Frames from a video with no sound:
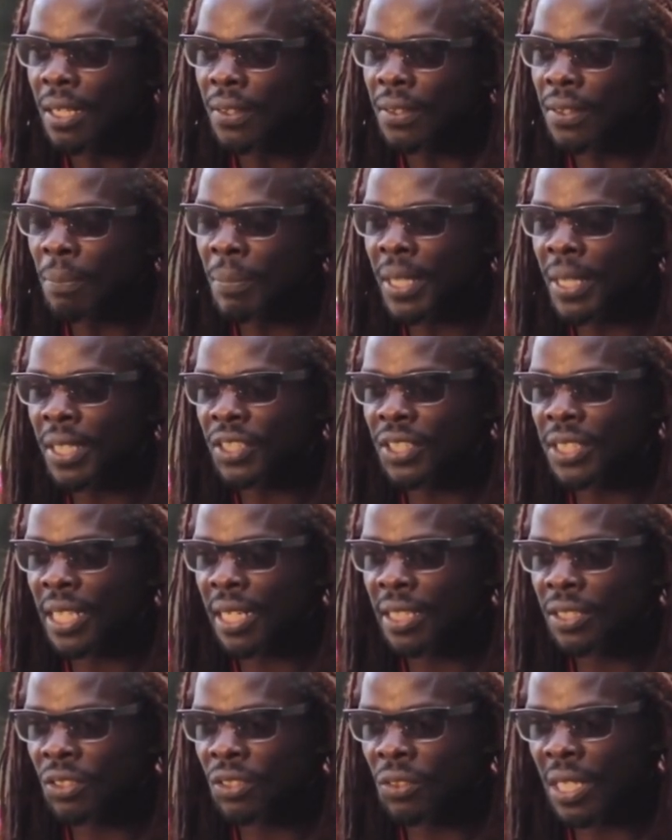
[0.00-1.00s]
the biggest
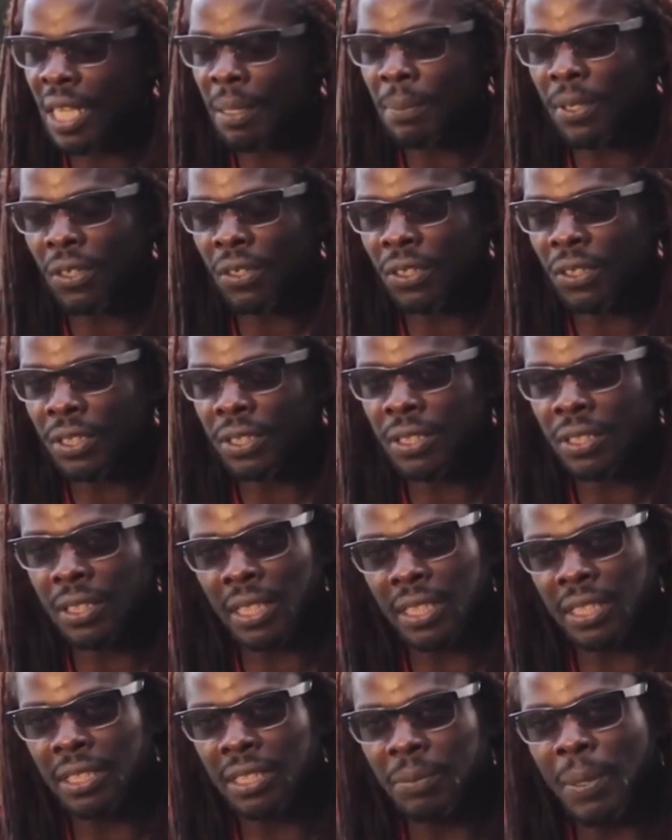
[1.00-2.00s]
challenge you'll come across
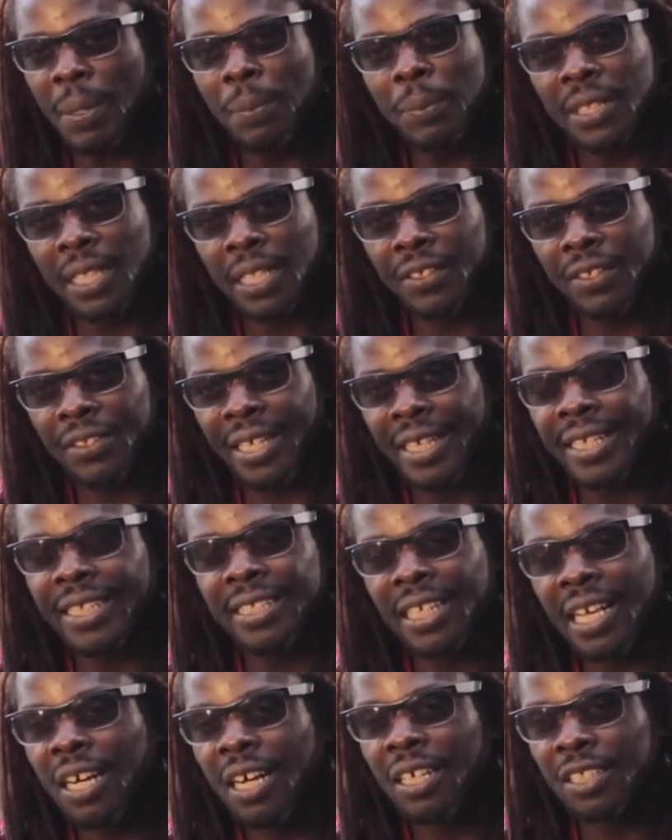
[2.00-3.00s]
is people telling you that
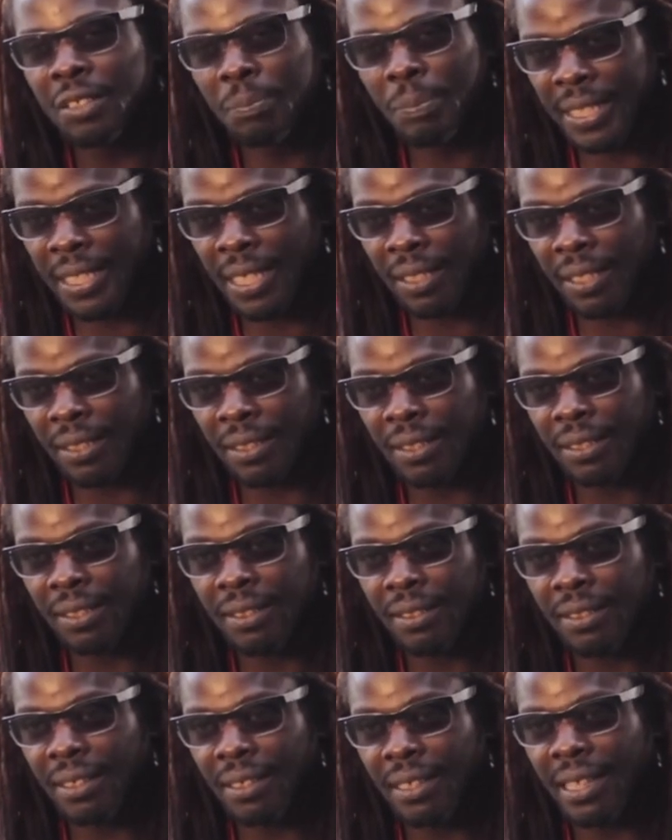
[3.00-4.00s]
it can't be done.
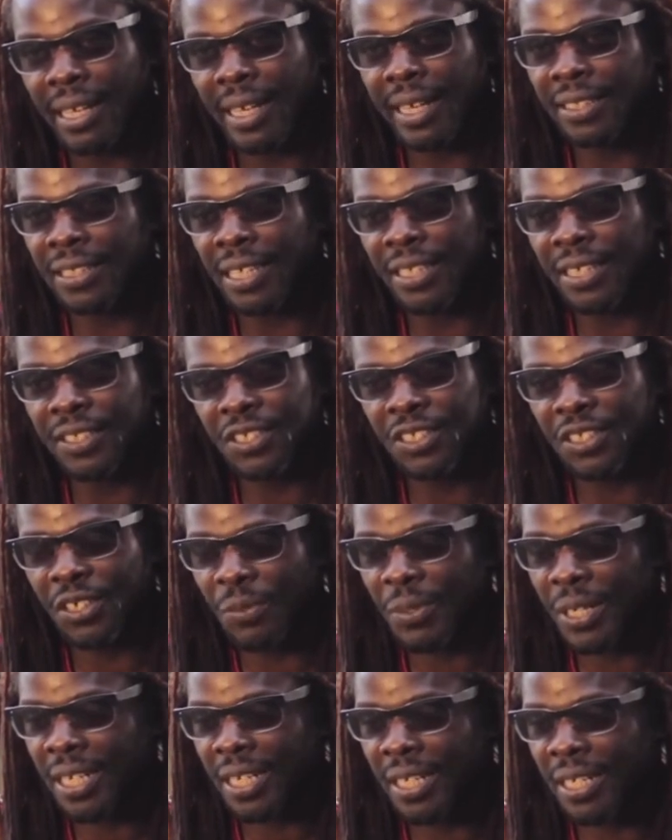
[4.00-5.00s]
And so
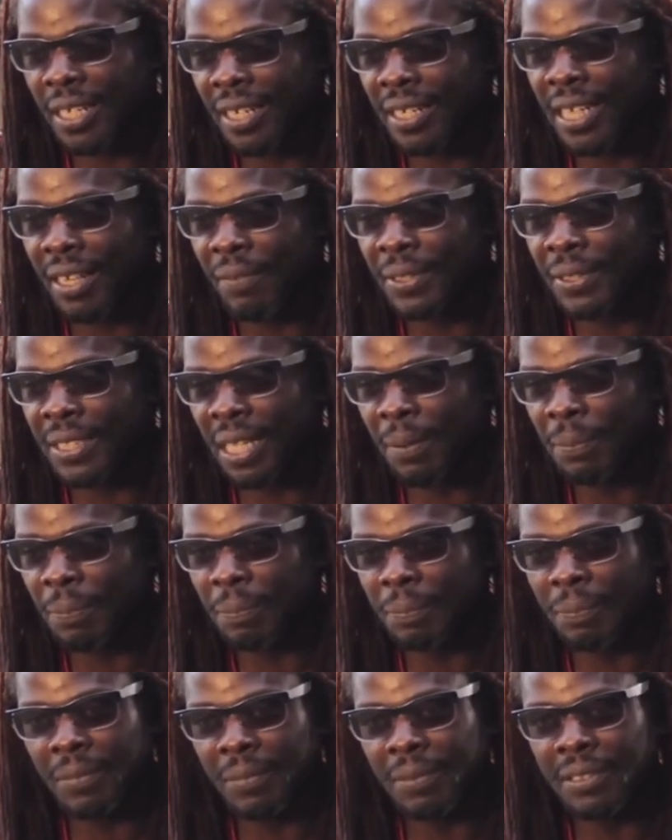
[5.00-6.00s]
really, I think every
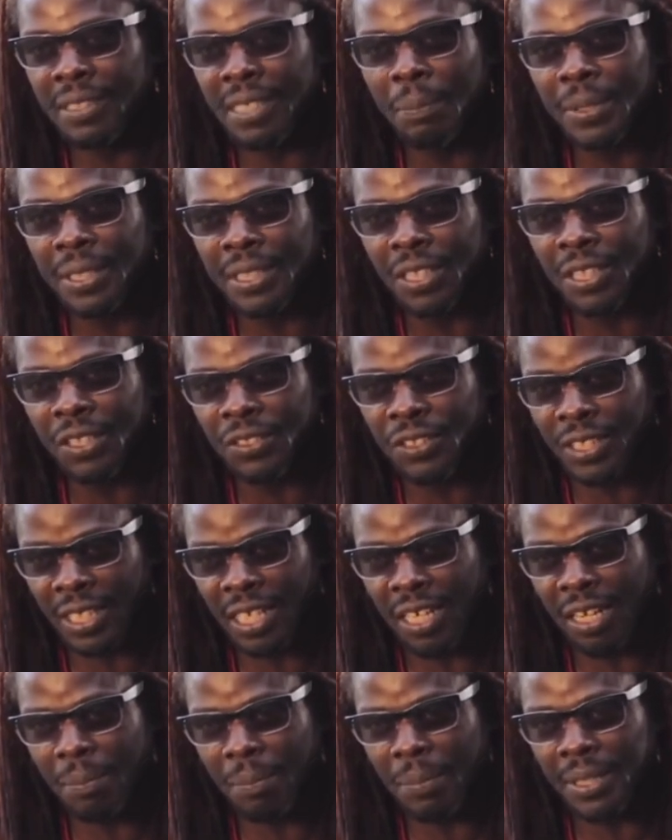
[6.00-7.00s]
time somebody tells you it
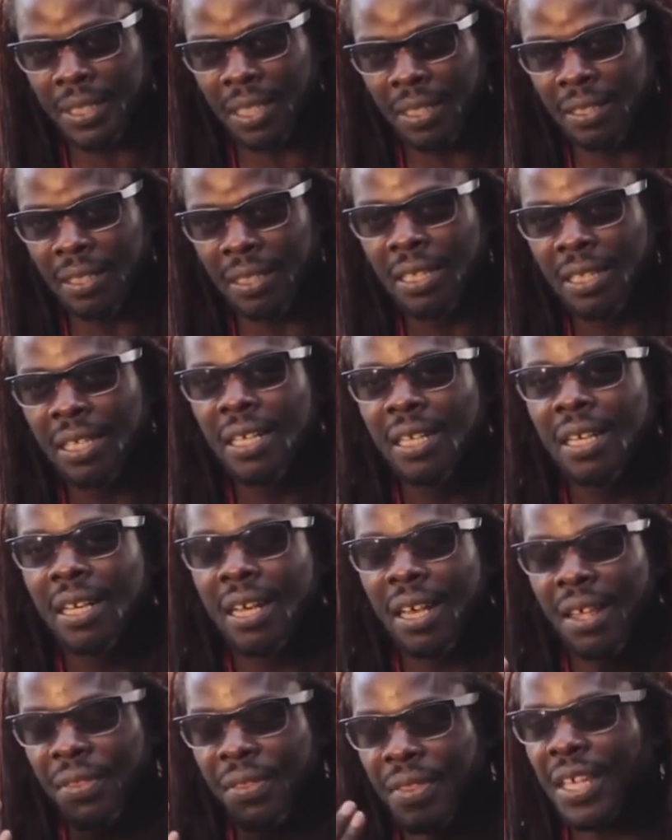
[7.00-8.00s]
can't be done,
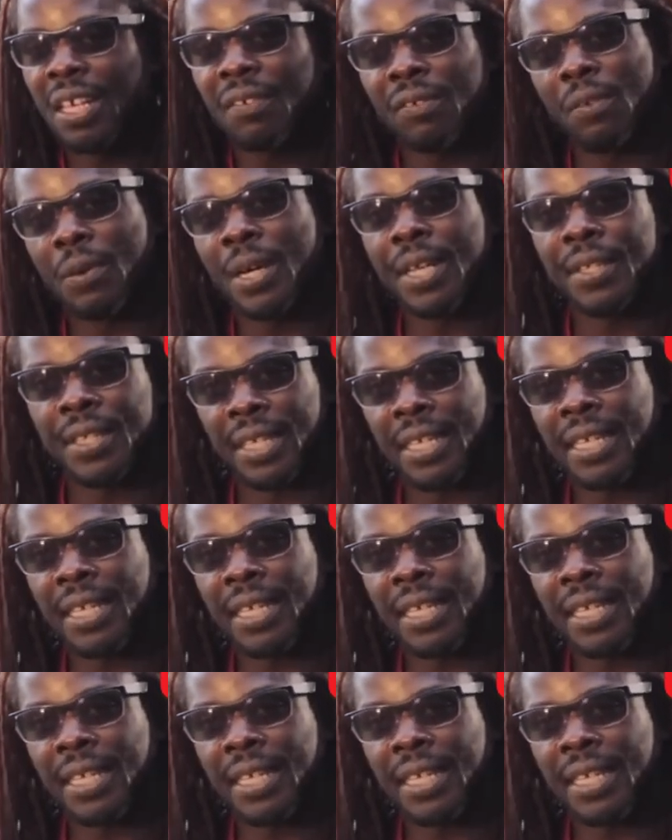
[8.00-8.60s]
think of a way that